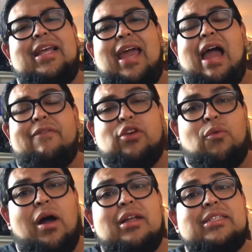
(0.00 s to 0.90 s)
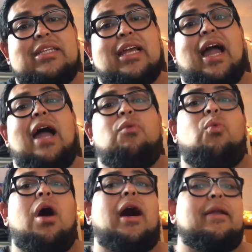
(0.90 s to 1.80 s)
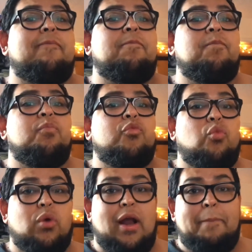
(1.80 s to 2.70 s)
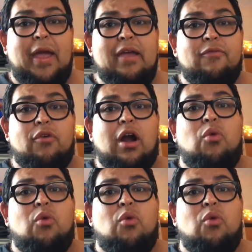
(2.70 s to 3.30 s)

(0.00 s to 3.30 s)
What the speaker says: after a while it's like, I want what I paid for.